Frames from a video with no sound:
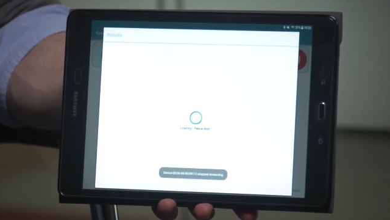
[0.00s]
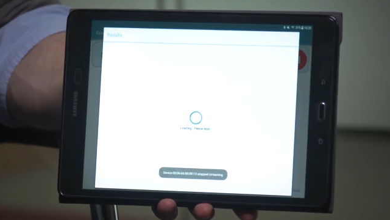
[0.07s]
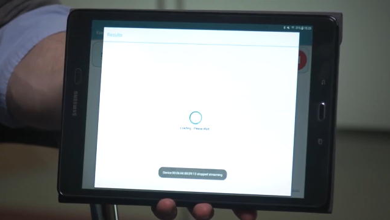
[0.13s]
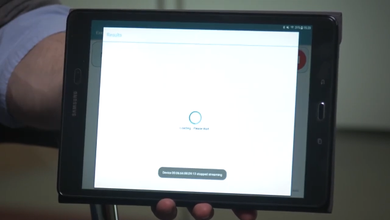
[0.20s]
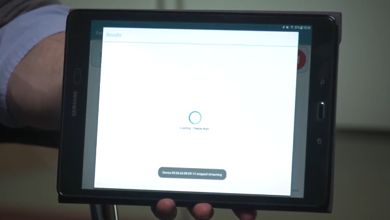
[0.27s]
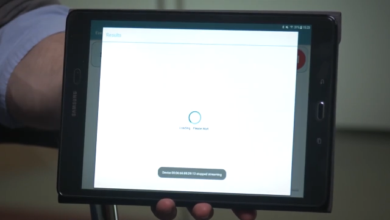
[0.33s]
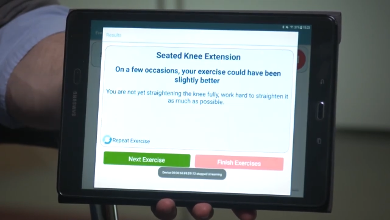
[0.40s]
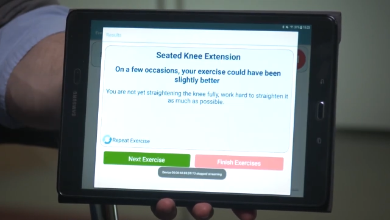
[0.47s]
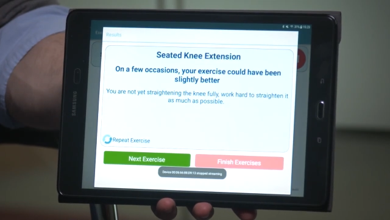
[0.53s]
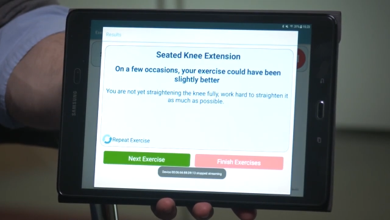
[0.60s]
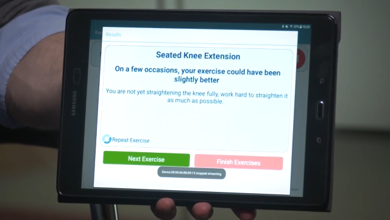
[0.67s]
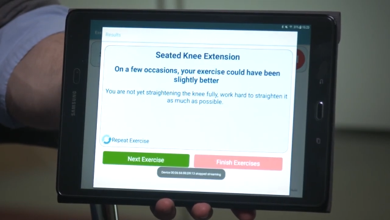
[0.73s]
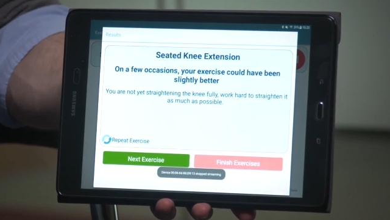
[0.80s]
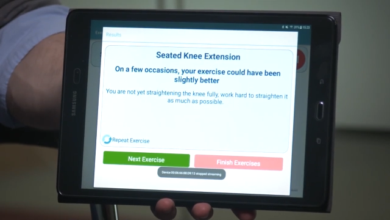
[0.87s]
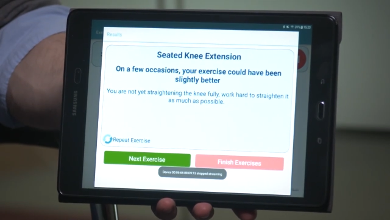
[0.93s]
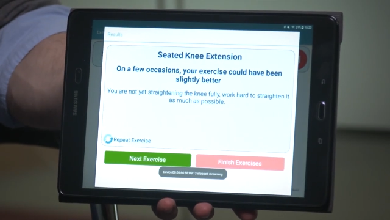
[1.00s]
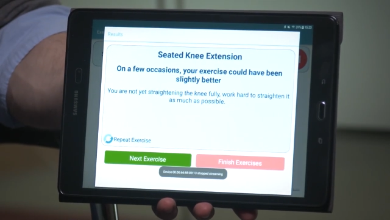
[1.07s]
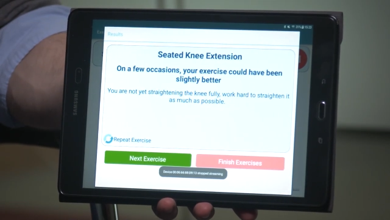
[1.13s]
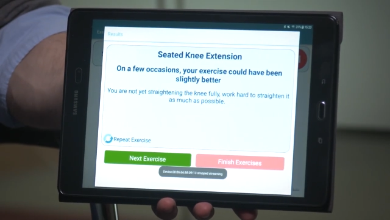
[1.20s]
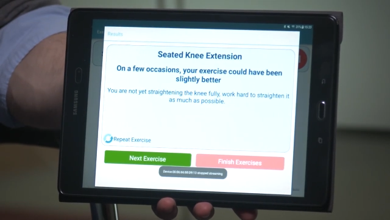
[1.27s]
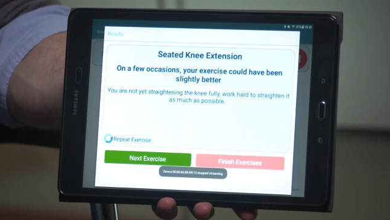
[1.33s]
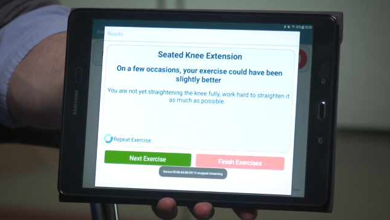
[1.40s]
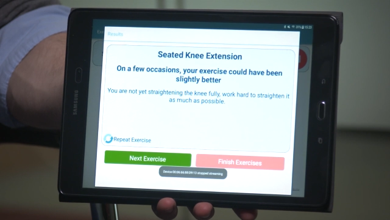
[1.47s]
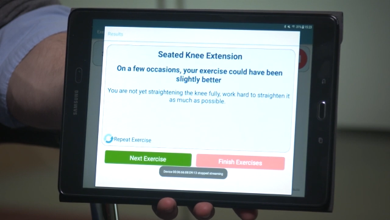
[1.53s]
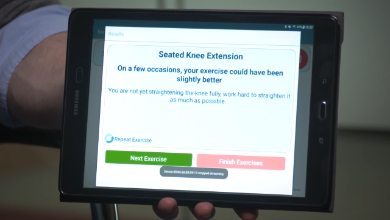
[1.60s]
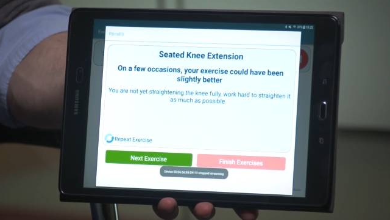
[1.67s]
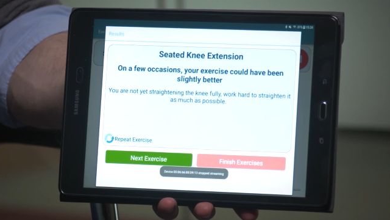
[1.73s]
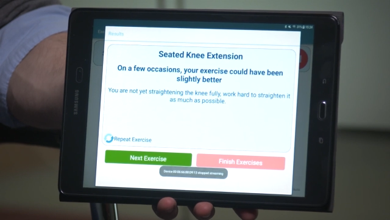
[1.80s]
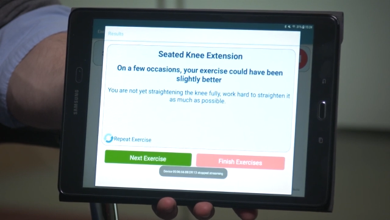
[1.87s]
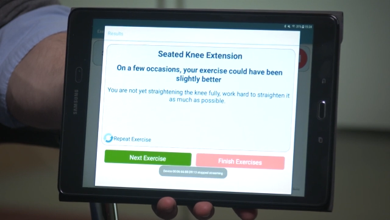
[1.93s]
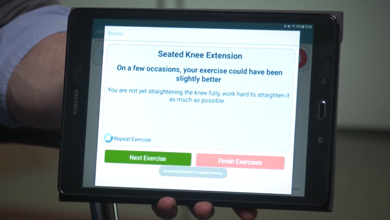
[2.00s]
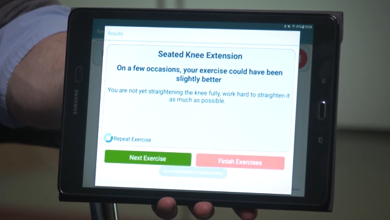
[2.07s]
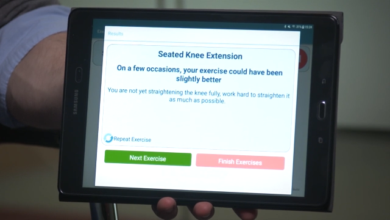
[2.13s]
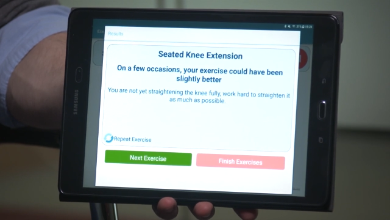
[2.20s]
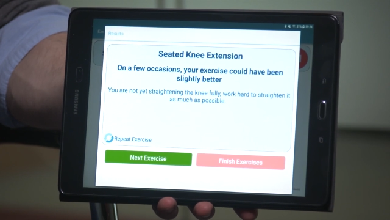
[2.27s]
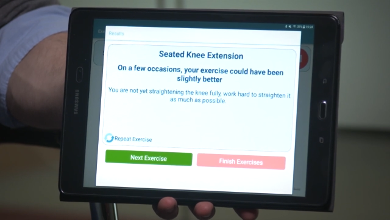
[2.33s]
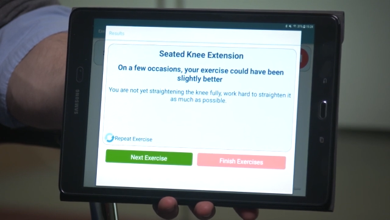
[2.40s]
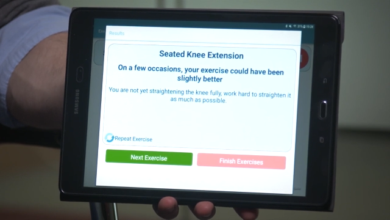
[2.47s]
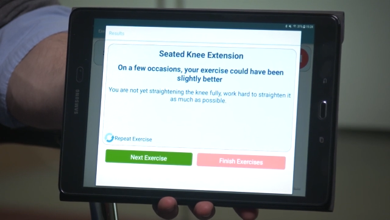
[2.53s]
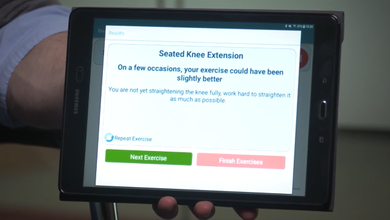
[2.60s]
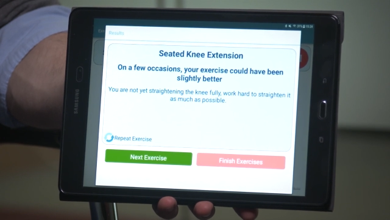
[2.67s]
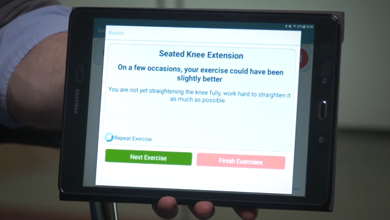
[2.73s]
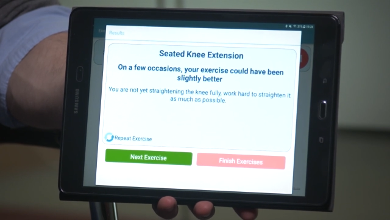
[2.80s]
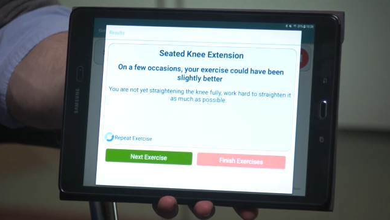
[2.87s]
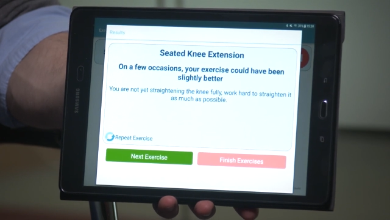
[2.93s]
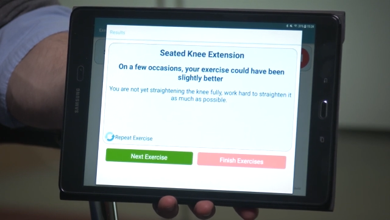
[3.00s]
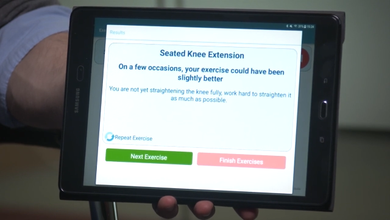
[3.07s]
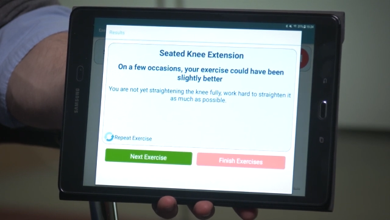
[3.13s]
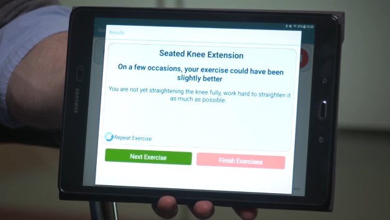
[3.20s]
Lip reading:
No face is visible, so there are no lips to read.